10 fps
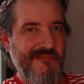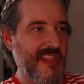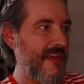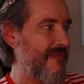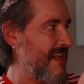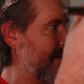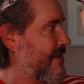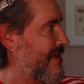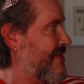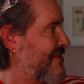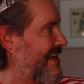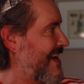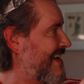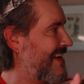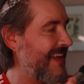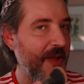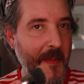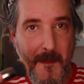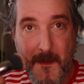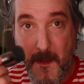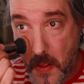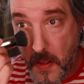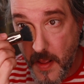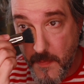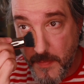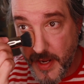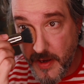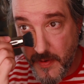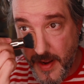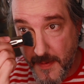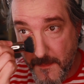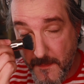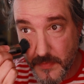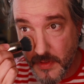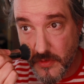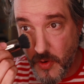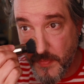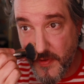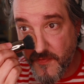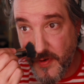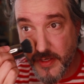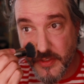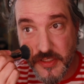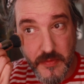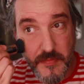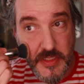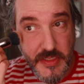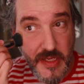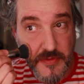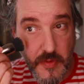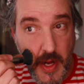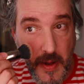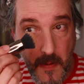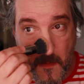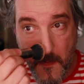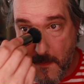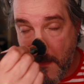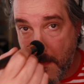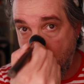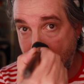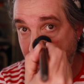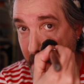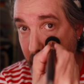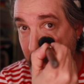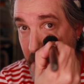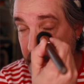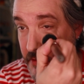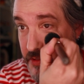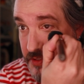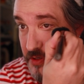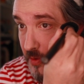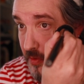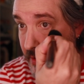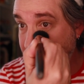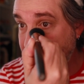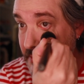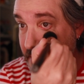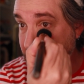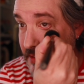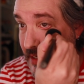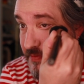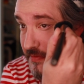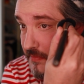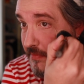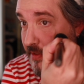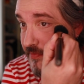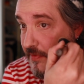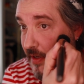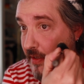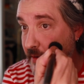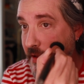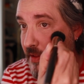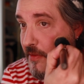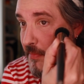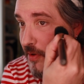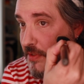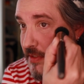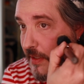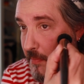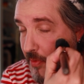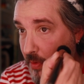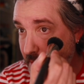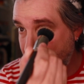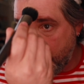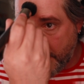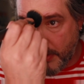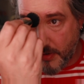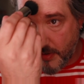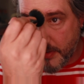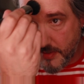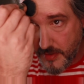give it a good shake, and paint her up. Don't be afraid too. This stuff's great. You just go crazy with this stuff. It's fine. And the most important part